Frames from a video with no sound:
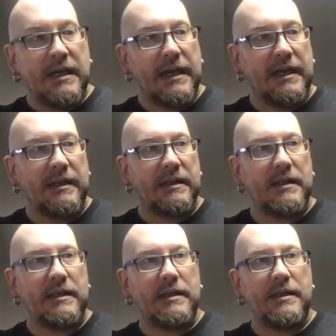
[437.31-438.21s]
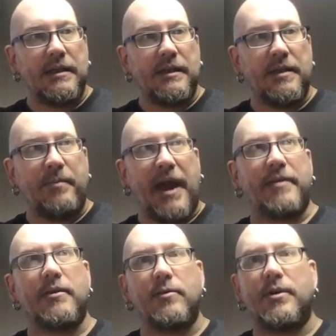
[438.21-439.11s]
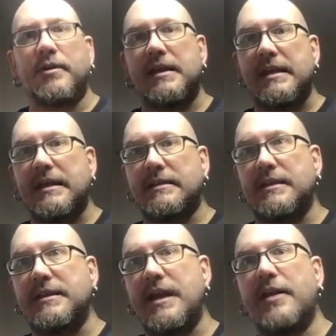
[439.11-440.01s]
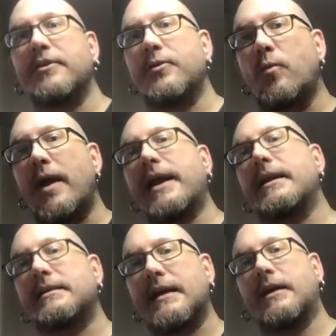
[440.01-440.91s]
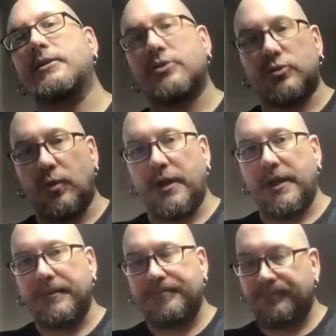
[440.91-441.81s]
And the Path of the Worthy is another way to tell a story,